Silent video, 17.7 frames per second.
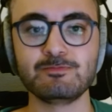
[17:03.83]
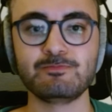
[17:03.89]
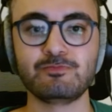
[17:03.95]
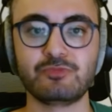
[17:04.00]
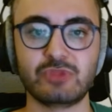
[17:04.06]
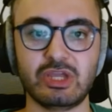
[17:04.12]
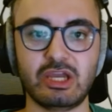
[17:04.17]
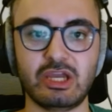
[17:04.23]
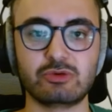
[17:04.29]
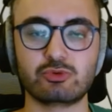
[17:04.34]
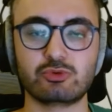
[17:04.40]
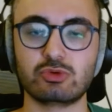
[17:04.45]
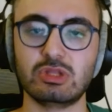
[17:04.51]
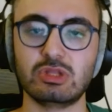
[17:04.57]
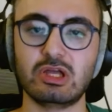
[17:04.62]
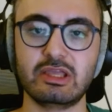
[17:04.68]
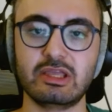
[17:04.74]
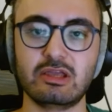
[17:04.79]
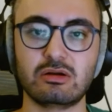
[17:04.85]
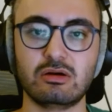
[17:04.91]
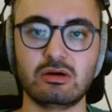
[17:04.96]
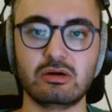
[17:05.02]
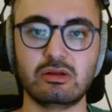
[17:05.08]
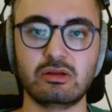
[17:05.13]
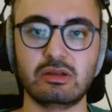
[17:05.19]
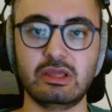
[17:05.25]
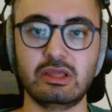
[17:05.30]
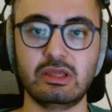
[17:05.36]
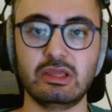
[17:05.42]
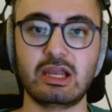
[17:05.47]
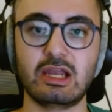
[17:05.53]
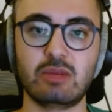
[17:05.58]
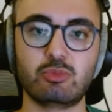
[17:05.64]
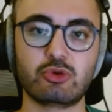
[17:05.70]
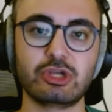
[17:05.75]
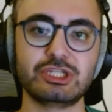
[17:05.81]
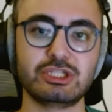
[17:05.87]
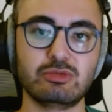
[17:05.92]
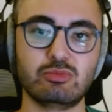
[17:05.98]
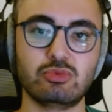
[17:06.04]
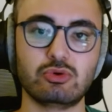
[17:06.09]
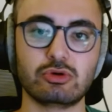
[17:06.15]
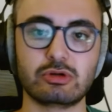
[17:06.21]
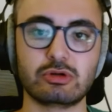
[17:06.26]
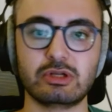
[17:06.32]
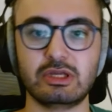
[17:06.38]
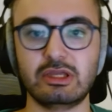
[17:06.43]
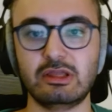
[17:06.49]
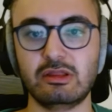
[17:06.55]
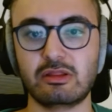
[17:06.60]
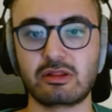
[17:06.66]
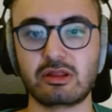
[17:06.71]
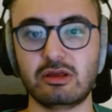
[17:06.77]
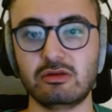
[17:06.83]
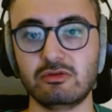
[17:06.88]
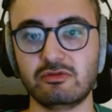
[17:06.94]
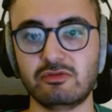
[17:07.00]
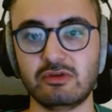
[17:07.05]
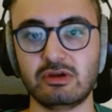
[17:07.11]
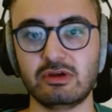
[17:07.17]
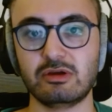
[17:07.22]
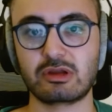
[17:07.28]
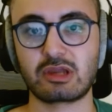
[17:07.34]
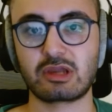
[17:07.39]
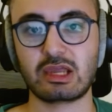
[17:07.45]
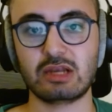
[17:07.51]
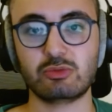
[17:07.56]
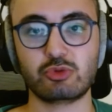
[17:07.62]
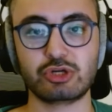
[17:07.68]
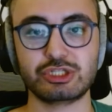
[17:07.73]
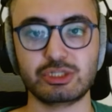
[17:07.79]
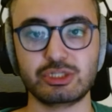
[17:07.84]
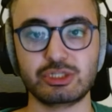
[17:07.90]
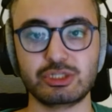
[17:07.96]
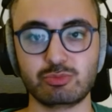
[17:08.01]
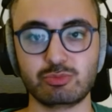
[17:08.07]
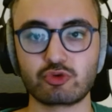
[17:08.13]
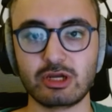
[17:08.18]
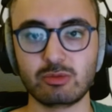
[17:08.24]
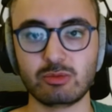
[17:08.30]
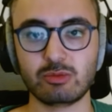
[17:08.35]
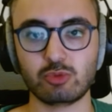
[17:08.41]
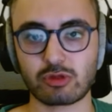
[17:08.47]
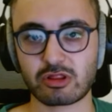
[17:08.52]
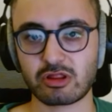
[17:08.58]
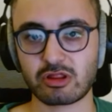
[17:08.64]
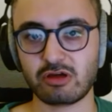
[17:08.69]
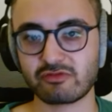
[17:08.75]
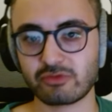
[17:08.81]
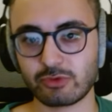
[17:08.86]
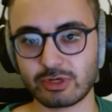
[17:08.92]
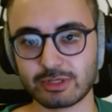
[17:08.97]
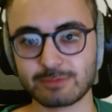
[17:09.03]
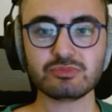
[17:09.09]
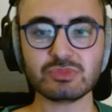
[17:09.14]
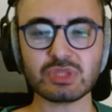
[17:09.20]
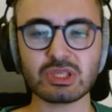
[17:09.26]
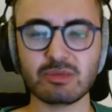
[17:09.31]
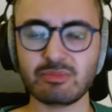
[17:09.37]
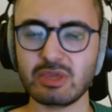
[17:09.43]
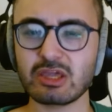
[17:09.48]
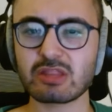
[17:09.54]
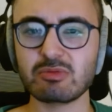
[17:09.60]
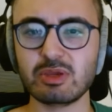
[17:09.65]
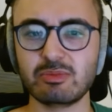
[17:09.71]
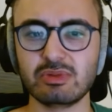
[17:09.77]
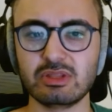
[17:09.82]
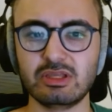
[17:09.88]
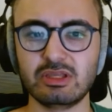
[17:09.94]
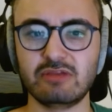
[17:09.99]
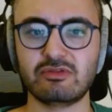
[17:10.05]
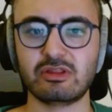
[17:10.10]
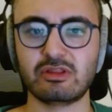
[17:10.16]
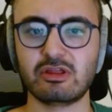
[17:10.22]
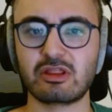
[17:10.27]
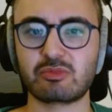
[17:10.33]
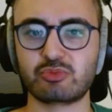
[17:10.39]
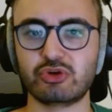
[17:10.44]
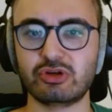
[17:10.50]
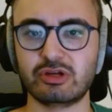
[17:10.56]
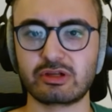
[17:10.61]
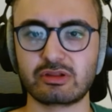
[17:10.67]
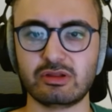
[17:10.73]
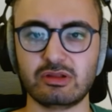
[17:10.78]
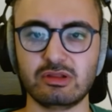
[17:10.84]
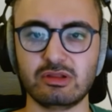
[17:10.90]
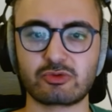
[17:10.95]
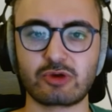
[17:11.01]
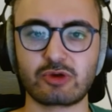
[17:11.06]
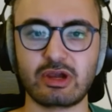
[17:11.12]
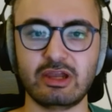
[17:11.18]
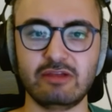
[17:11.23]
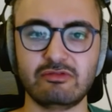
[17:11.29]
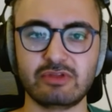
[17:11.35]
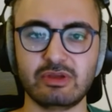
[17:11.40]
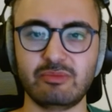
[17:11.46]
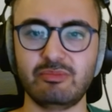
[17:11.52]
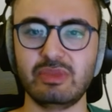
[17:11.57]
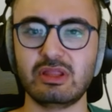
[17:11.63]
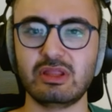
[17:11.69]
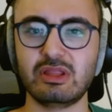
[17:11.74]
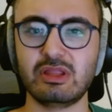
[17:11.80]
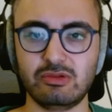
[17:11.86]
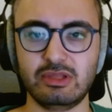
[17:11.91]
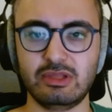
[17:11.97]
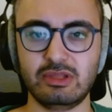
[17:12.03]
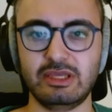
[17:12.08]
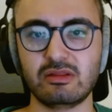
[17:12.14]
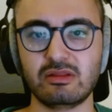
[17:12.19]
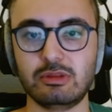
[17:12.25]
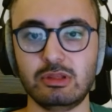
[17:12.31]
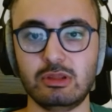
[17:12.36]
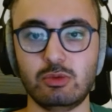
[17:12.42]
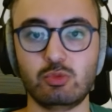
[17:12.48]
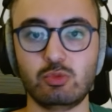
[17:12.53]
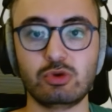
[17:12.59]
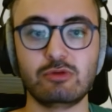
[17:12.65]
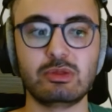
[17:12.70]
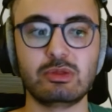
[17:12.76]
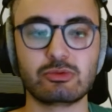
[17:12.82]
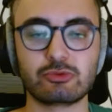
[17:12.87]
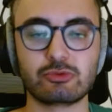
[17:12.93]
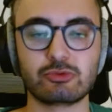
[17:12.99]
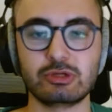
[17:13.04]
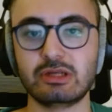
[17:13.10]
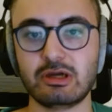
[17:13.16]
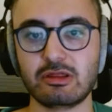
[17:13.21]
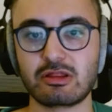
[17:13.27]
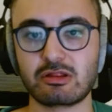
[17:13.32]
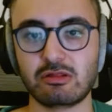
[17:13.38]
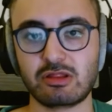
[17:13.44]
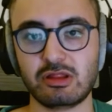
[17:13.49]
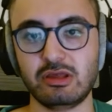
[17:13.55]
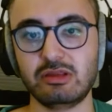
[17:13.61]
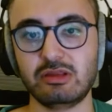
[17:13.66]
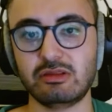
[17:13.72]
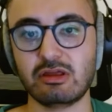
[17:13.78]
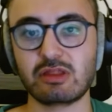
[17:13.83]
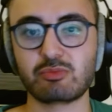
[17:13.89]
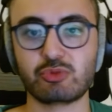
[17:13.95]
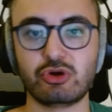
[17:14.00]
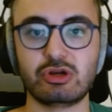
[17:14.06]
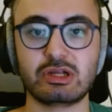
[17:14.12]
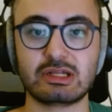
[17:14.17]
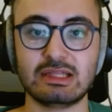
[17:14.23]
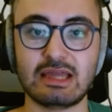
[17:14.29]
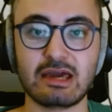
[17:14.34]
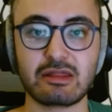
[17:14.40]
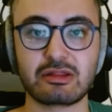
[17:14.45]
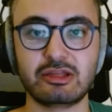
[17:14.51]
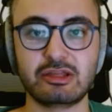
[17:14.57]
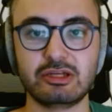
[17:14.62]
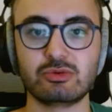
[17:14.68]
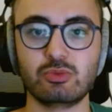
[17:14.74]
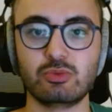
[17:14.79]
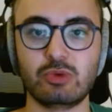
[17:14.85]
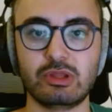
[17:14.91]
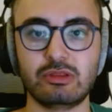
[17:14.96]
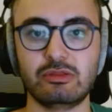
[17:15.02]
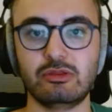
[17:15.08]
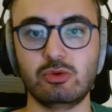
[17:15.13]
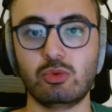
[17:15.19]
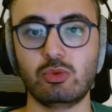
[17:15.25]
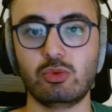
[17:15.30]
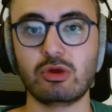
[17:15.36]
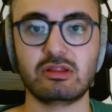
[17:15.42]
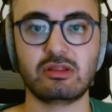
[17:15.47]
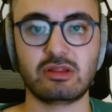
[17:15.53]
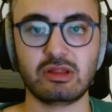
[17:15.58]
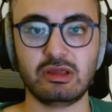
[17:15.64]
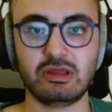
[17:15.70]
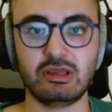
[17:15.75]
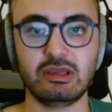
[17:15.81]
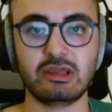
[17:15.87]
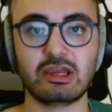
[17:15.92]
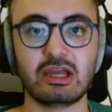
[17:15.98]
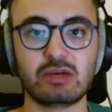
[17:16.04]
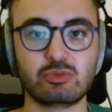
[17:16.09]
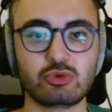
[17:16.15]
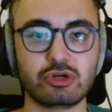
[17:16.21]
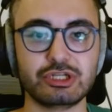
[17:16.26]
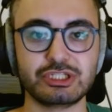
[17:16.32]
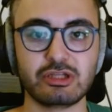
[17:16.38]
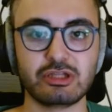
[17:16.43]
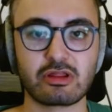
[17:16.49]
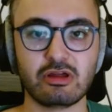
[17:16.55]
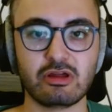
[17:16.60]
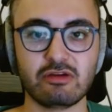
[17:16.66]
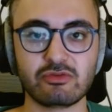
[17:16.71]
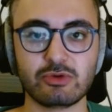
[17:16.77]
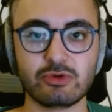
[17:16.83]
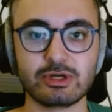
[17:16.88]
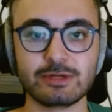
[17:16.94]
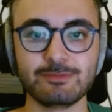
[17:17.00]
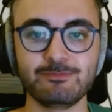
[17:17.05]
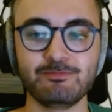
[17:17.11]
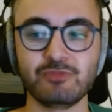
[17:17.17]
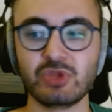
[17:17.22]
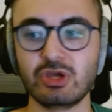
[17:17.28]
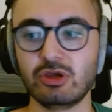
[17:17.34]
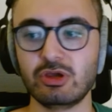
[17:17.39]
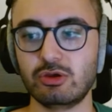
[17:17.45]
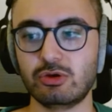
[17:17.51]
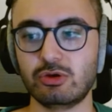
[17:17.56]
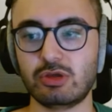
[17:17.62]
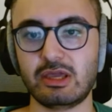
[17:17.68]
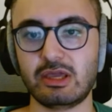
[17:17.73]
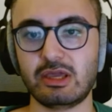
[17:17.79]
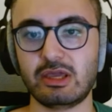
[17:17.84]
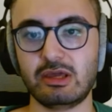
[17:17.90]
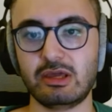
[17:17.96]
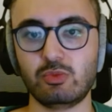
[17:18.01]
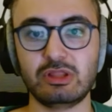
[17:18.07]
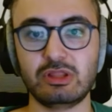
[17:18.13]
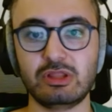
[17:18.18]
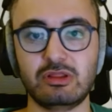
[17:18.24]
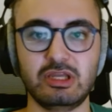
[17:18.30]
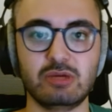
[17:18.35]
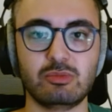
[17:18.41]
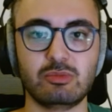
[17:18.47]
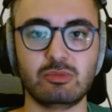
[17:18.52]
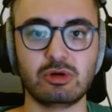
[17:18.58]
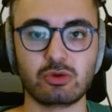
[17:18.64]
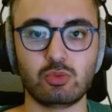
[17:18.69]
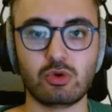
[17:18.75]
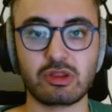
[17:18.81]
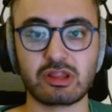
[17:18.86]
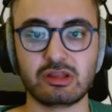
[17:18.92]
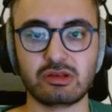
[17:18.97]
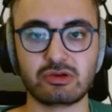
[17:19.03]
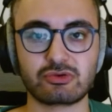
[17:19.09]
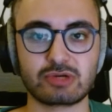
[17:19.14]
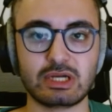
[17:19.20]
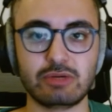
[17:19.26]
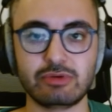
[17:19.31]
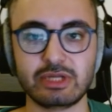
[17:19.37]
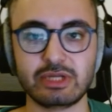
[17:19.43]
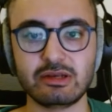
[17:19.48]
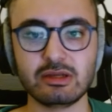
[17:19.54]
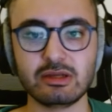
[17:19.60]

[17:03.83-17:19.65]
and relying on a calibration board instead of a calibration program or software, it makes me believe that this product arrived a bit too late. It would have been really nice to see this product last year when there wasn't a calibration software and when TMR wasn't around yet.